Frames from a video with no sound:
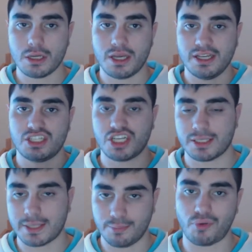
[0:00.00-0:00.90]
He's
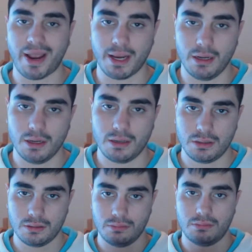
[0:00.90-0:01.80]
just a brain,
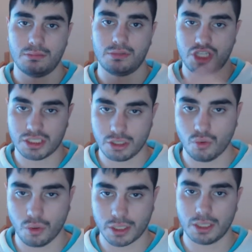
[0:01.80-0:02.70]
just an
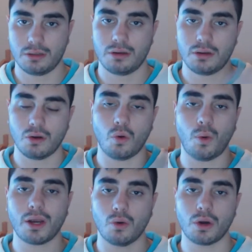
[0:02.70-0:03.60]
organ,
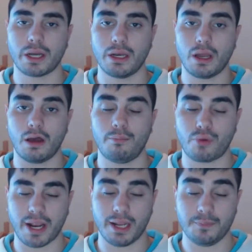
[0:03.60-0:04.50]
one organ, a
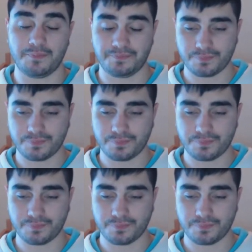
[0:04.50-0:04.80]
brain.